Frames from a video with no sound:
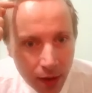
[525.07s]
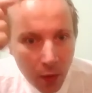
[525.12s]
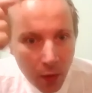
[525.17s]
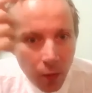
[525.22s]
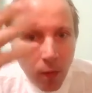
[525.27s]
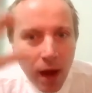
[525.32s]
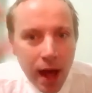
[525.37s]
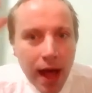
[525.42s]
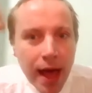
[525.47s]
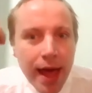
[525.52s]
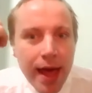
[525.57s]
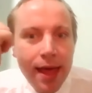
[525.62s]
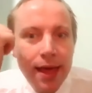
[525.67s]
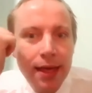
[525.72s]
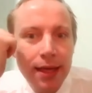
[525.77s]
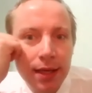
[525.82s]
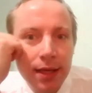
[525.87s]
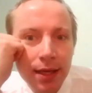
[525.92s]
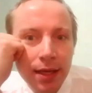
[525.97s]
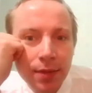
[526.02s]

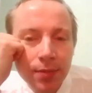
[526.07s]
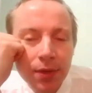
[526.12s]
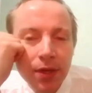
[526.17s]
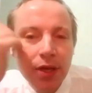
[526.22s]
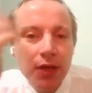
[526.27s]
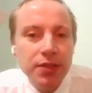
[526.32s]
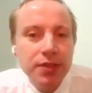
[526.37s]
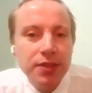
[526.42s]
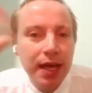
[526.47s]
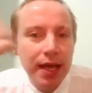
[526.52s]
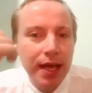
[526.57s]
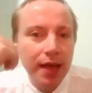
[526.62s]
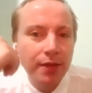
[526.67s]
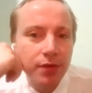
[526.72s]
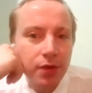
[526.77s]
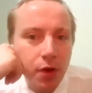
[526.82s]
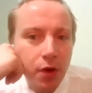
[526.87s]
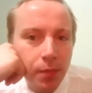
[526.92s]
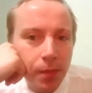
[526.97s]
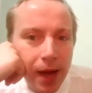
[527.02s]
Why? Because I have
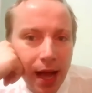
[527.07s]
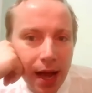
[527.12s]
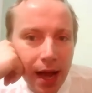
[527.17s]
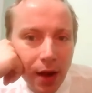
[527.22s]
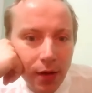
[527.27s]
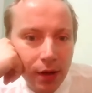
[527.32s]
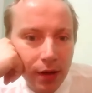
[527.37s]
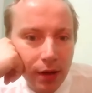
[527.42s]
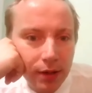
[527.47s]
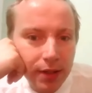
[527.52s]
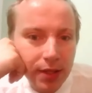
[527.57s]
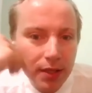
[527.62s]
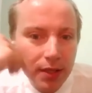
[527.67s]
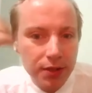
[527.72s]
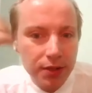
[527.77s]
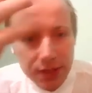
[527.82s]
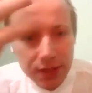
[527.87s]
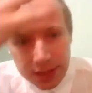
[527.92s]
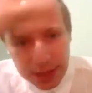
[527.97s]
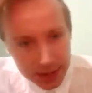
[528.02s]
no power. They
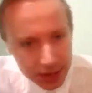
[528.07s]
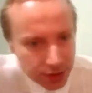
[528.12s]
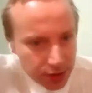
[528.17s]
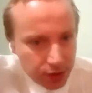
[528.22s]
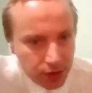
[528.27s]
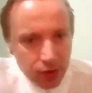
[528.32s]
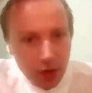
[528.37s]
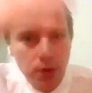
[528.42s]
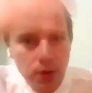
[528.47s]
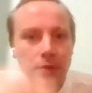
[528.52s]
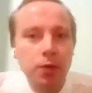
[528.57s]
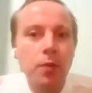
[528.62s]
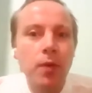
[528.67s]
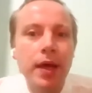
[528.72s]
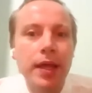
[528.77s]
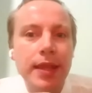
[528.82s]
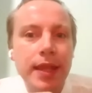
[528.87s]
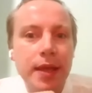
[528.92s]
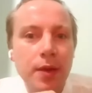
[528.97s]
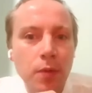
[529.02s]
just grow the
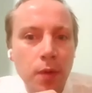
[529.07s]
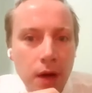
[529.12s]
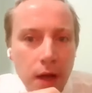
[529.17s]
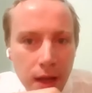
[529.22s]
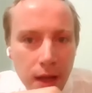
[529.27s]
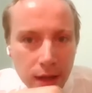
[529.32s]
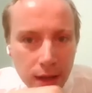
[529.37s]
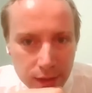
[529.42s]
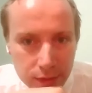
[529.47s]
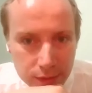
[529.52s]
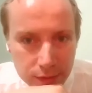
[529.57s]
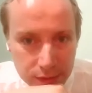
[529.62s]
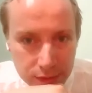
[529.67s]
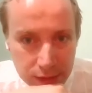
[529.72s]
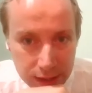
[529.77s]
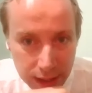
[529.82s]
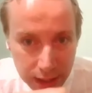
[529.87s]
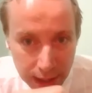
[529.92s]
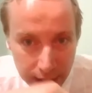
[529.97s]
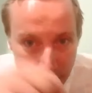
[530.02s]
way they want. You
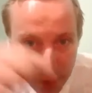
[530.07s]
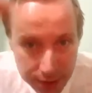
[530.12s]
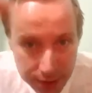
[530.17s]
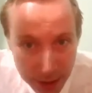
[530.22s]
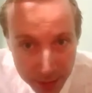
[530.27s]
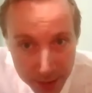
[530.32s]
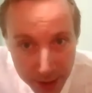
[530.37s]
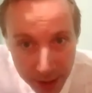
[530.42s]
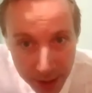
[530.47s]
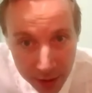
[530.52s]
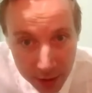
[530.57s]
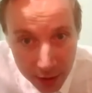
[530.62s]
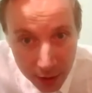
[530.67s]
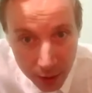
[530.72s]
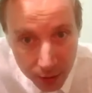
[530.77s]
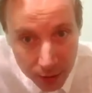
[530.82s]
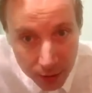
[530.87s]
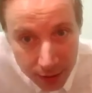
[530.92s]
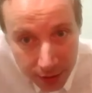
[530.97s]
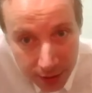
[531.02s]
see, some hair
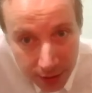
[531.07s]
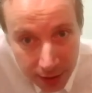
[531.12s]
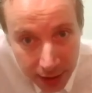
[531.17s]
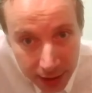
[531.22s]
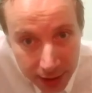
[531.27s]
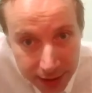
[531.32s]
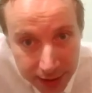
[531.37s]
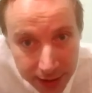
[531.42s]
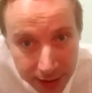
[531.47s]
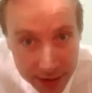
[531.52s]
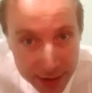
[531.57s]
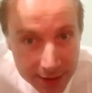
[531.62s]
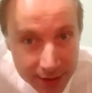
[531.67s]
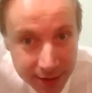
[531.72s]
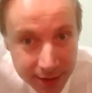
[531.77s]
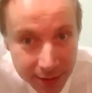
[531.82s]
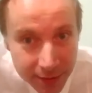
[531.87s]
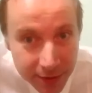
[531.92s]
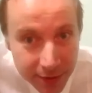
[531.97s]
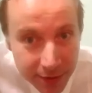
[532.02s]
grow like this,
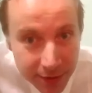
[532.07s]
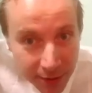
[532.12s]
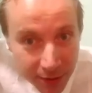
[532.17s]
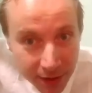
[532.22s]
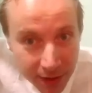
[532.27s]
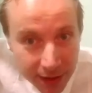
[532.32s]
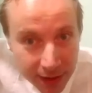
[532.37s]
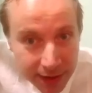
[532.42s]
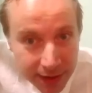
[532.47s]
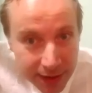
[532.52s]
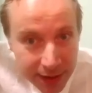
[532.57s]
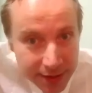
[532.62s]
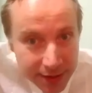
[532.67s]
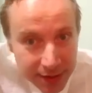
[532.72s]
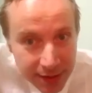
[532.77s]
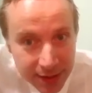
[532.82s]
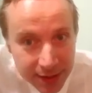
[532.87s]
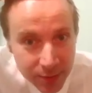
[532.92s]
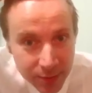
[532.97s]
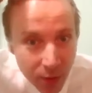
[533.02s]
some hair grow like this.
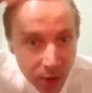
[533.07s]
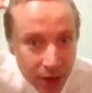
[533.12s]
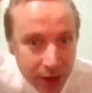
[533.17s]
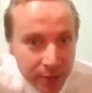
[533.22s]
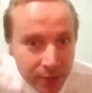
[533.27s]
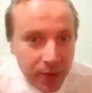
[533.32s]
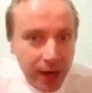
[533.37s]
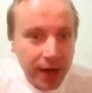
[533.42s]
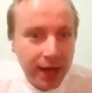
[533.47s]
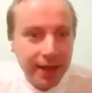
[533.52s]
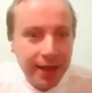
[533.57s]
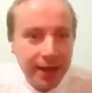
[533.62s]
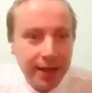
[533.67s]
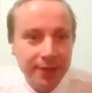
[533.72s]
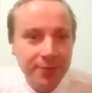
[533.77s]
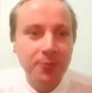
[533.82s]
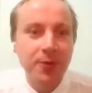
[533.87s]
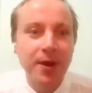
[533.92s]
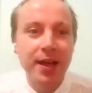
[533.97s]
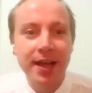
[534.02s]
In the morning when I
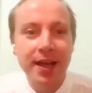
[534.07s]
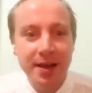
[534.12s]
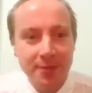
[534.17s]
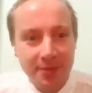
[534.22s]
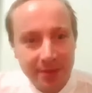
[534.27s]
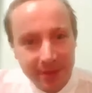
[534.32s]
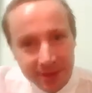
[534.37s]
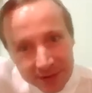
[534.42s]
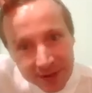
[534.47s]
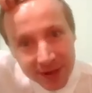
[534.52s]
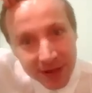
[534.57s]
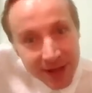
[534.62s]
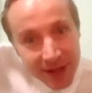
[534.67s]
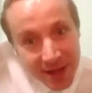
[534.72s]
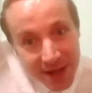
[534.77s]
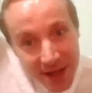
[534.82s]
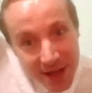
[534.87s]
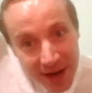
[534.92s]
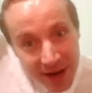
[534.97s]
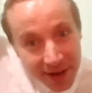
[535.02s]
wake up,
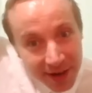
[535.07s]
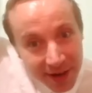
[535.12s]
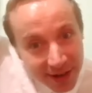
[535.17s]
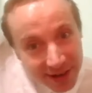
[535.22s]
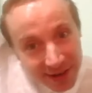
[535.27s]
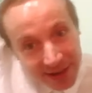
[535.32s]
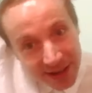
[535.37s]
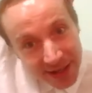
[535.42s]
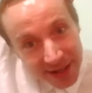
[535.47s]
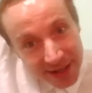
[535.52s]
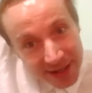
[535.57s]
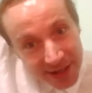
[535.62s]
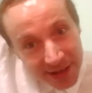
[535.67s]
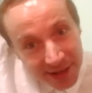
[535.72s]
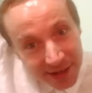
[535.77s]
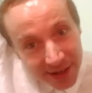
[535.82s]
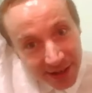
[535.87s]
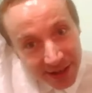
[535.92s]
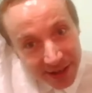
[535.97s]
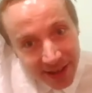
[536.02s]
the hair like this,
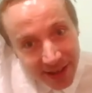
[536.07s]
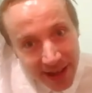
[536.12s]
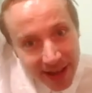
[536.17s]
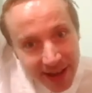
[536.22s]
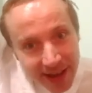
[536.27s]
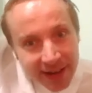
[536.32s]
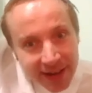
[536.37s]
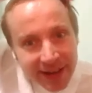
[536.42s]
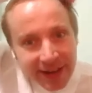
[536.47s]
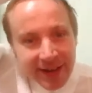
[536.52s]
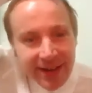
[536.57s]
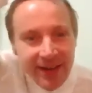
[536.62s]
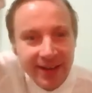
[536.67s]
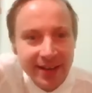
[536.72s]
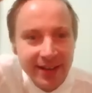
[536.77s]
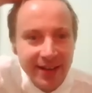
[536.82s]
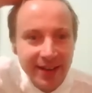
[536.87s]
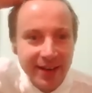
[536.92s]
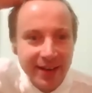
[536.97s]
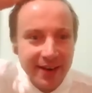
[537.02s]
hair like that.
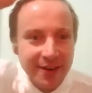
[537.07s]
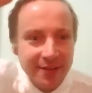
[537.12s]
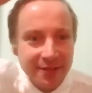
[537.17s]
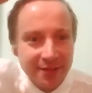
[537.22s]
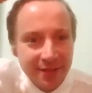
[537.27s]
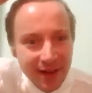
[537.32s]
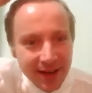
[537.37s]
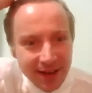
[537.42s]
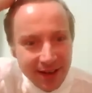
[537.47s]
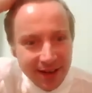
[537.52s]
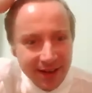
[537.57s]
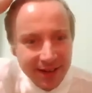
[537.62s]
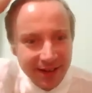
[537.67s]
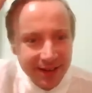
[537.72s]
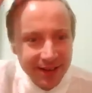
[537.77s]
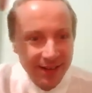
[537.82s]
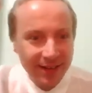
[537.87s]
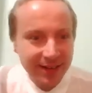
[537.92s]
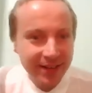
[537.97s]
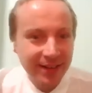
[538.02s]
A lot of fun.
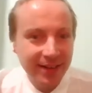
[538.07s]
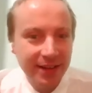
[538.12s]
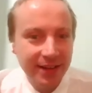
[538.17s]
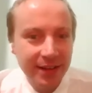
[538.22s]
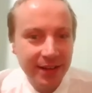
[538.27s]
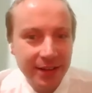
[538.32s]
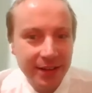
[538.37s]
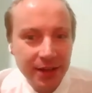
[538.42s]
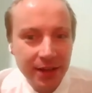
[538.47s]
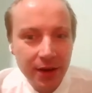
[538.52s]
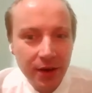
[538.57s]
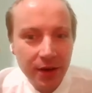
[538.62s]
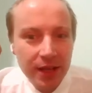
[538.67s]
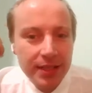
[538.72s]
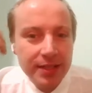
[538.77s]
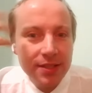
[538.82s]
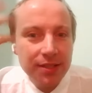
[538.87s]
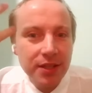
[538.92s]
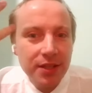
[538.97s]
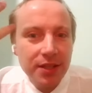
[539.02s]

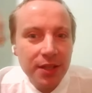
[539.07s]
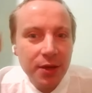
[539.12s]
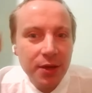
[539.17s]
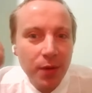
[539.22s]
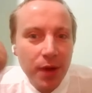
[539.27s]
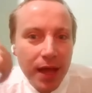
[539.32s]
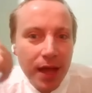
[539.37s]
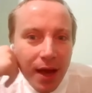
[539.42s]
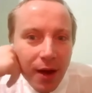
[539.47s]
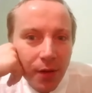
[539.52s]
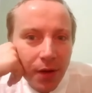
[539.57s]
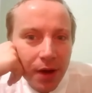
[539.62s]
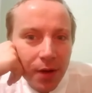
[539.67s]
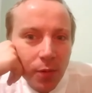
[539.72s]
It's not the way how I